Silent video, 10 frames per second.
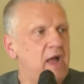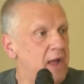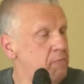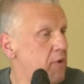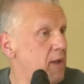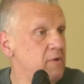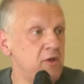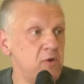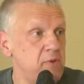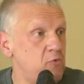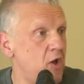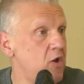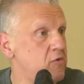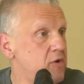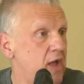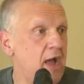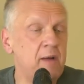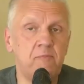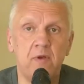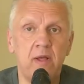I'm probably going to be wrong. Well,
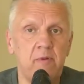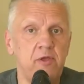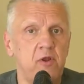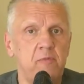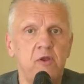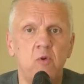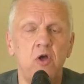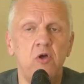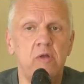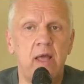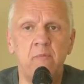I'm we'll probably going to be wrong.